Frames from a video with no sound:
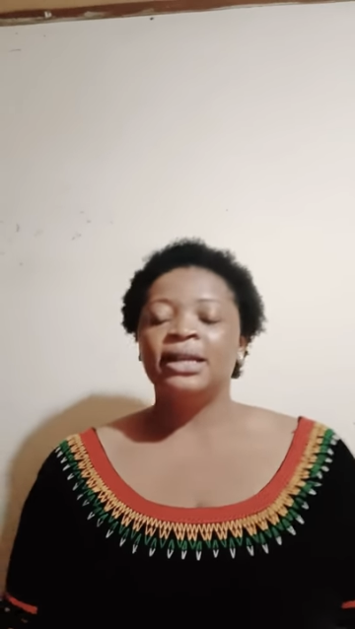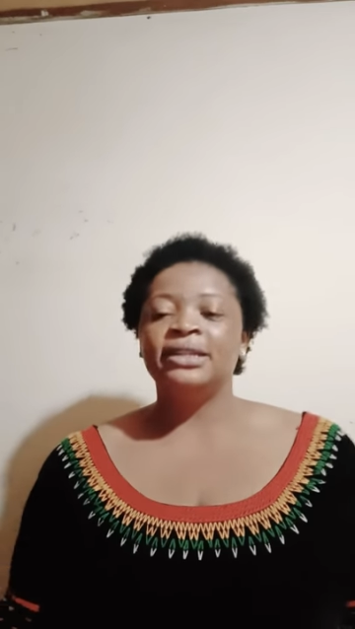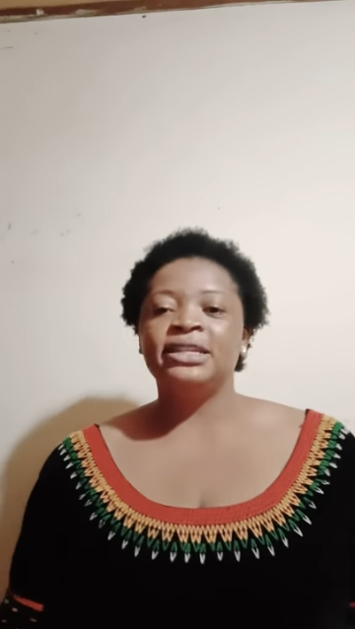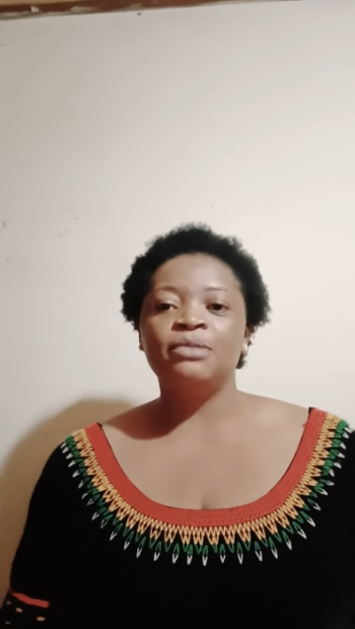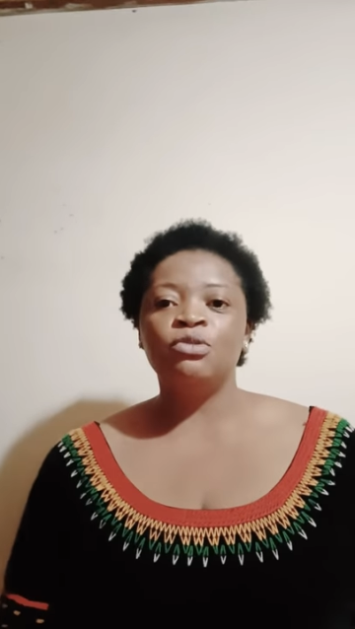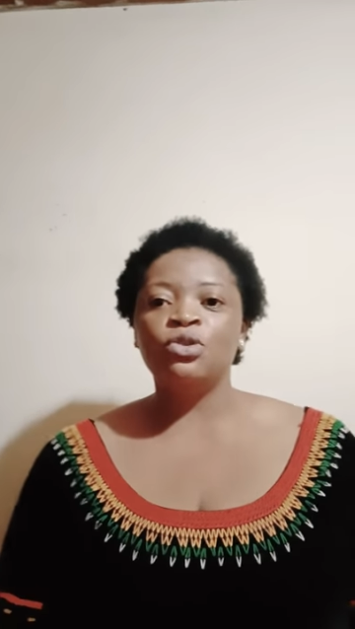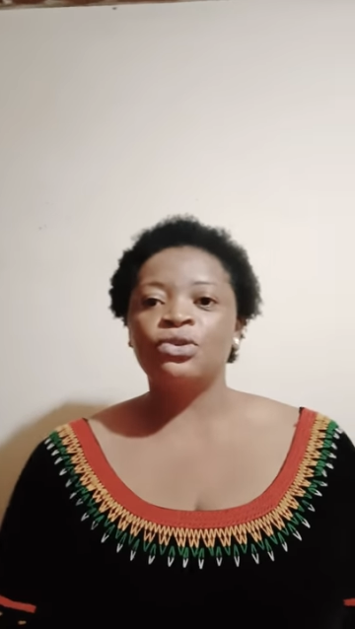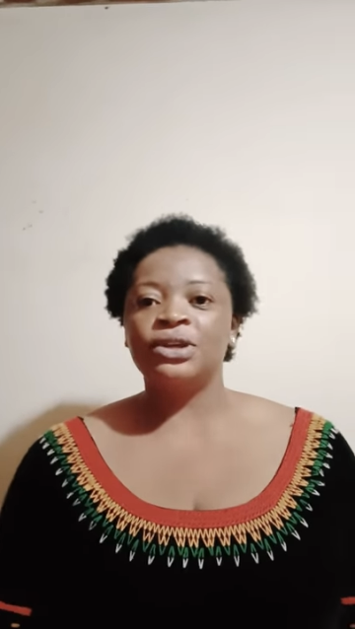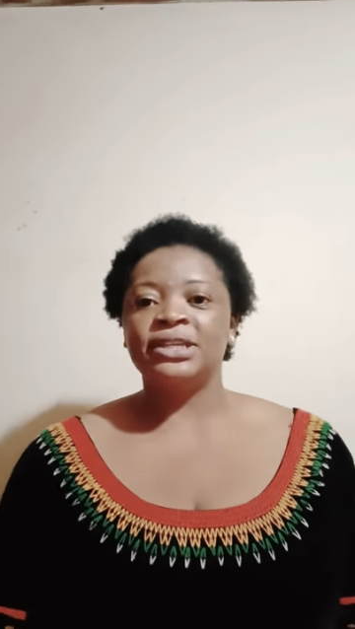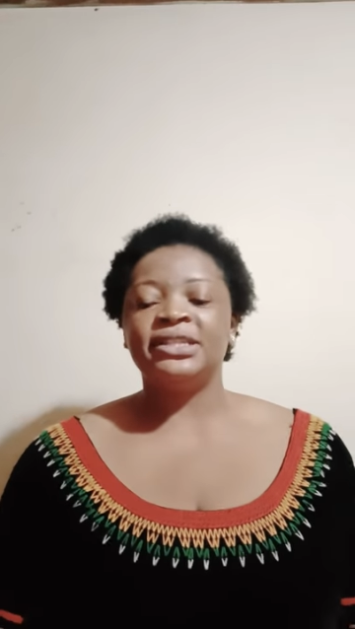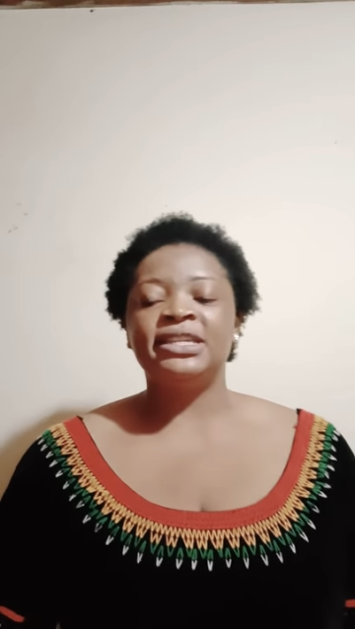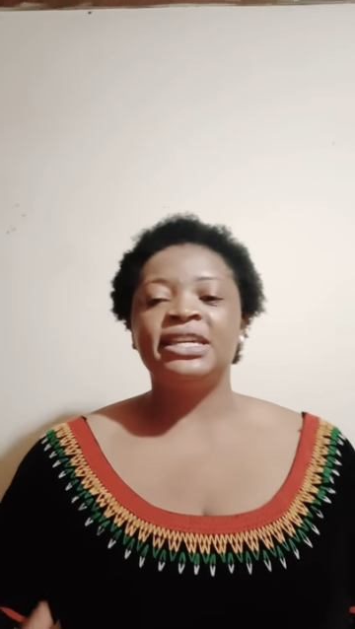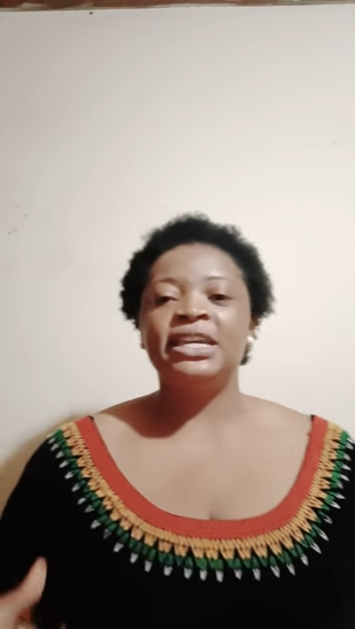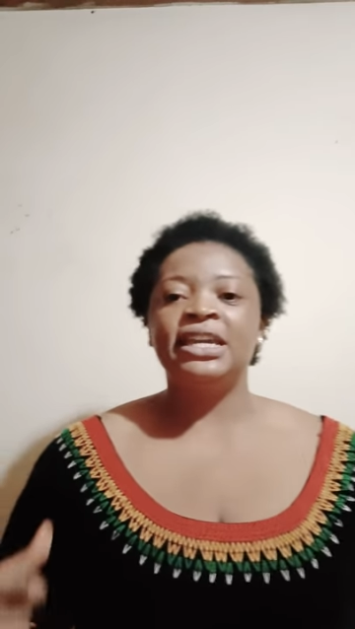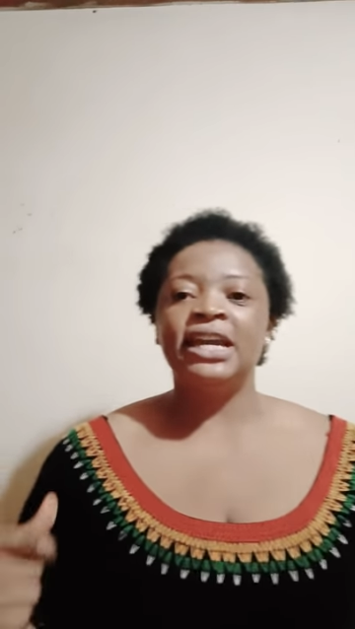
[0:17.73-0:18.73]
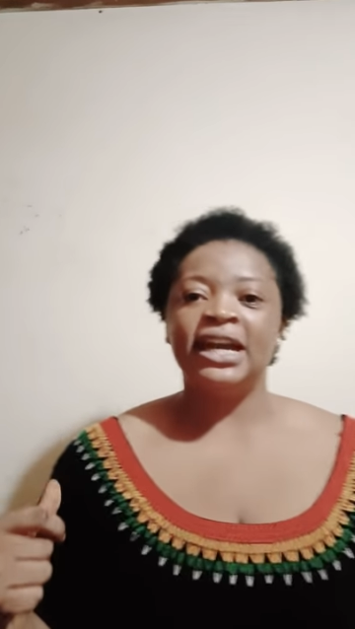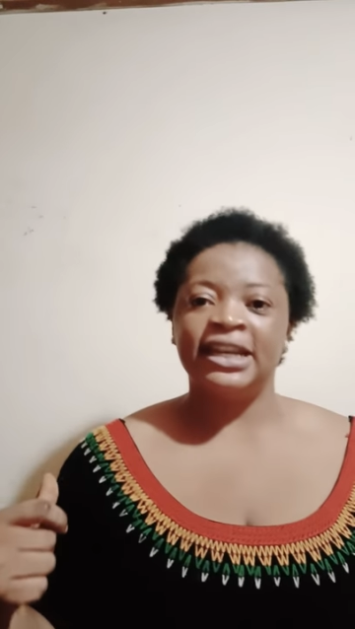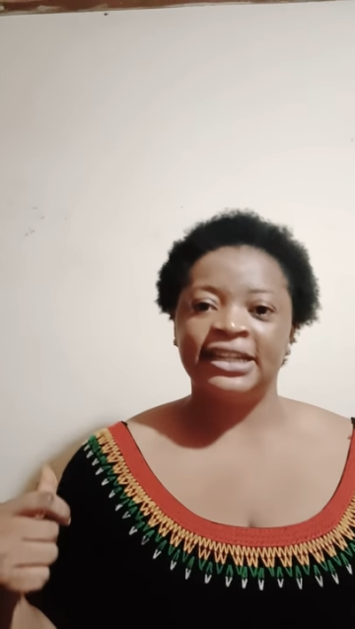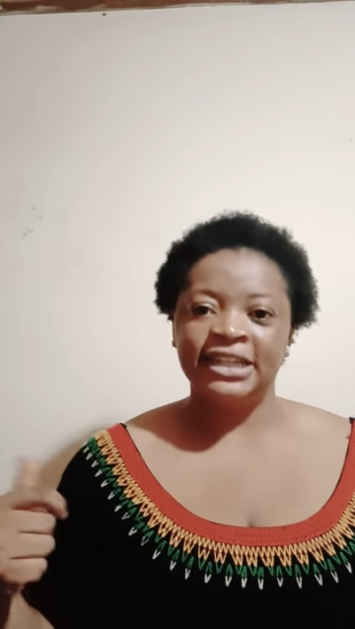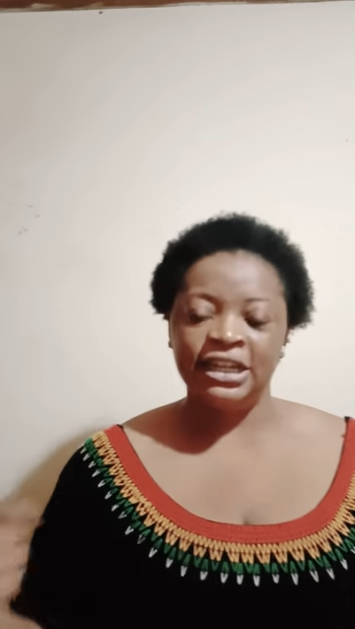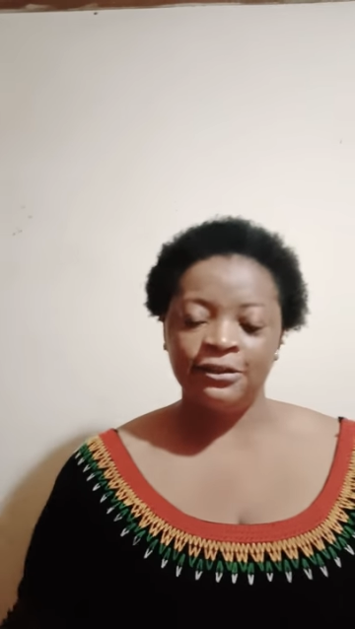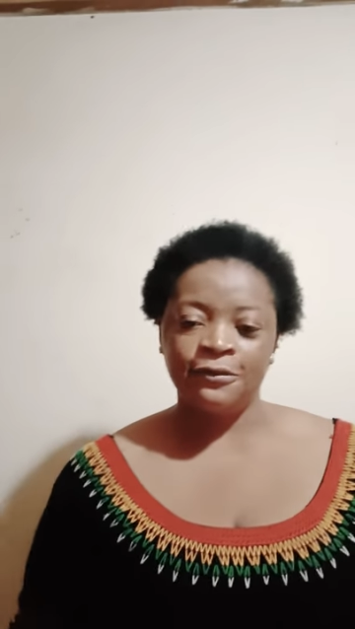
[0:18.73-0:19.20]
Democracy
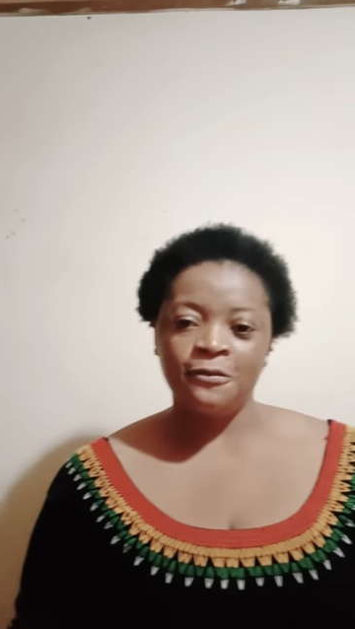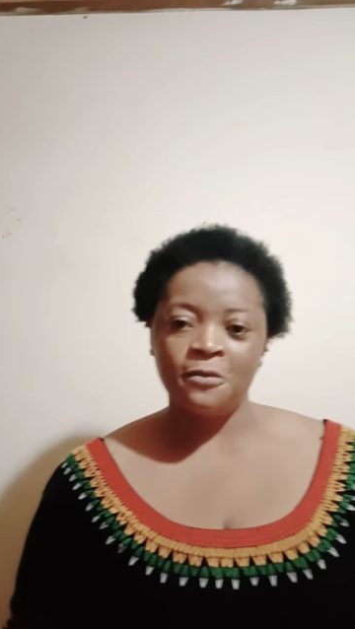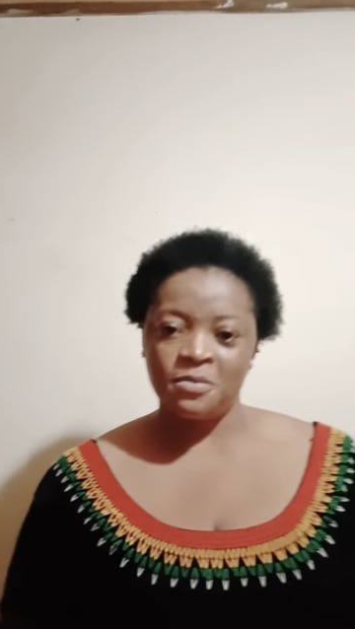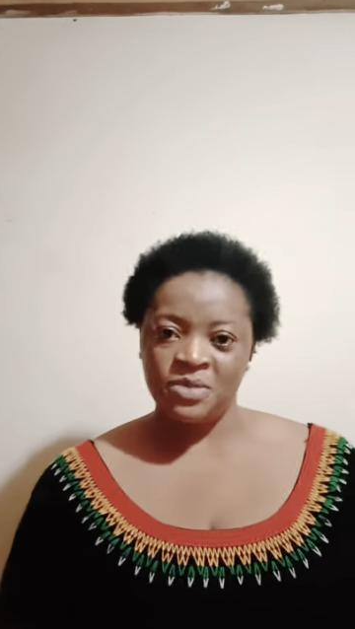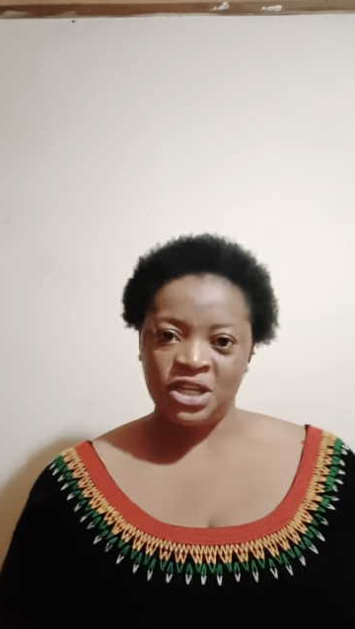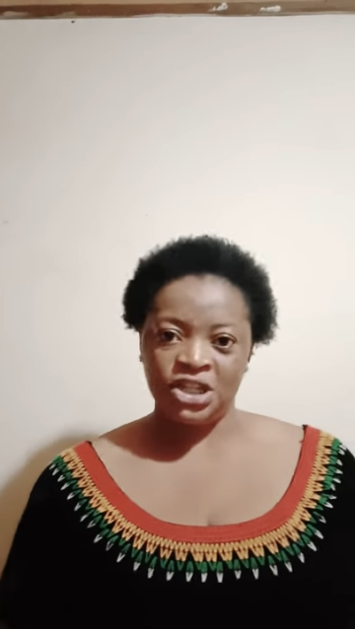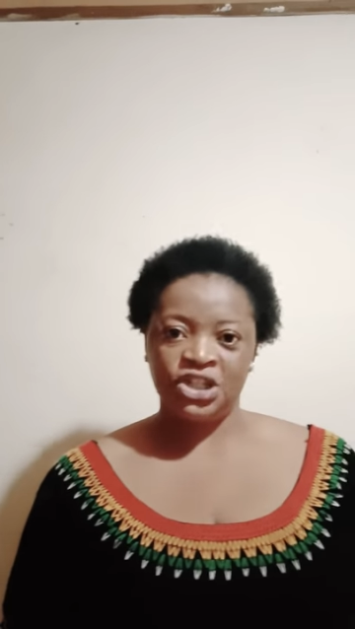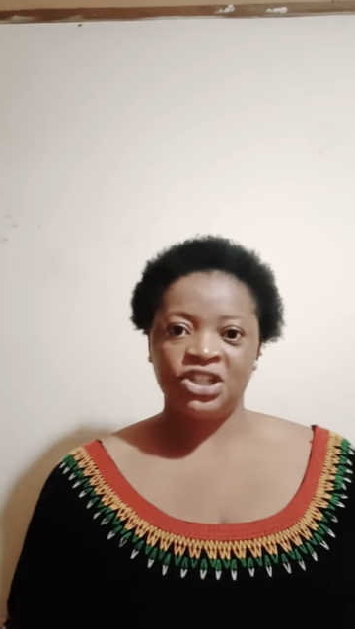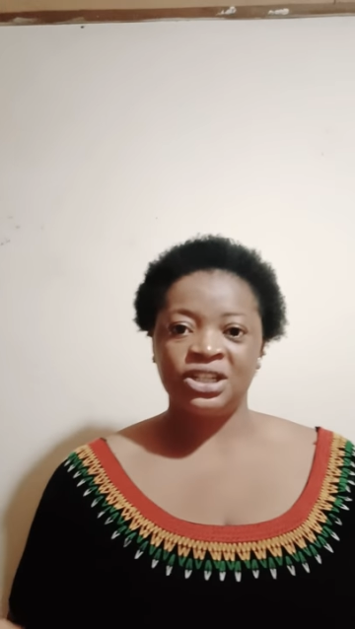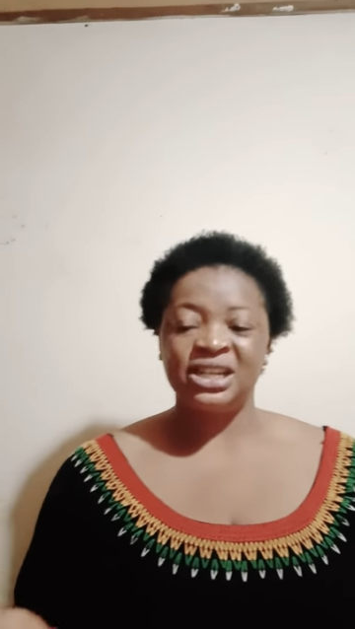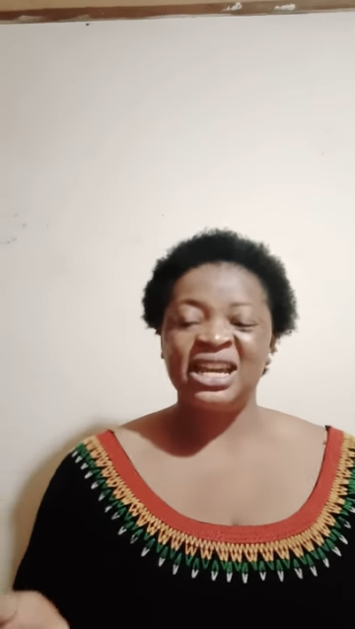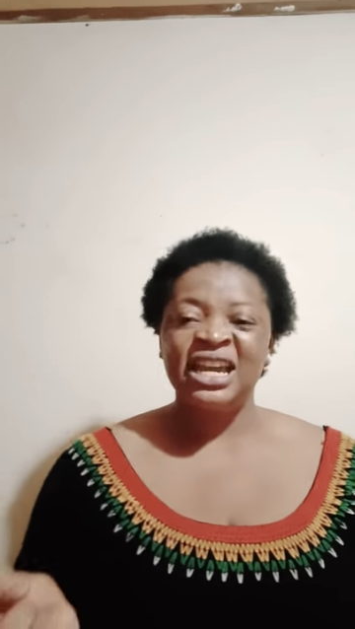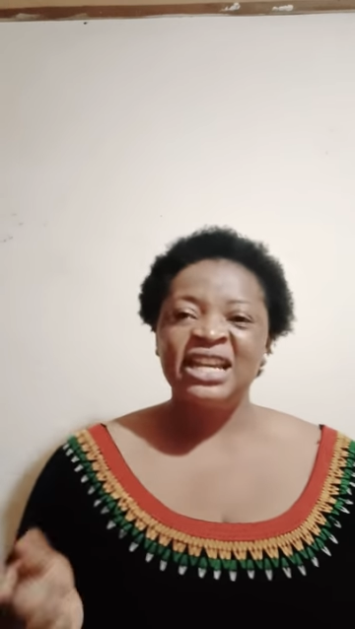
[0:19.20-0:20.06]
and Information.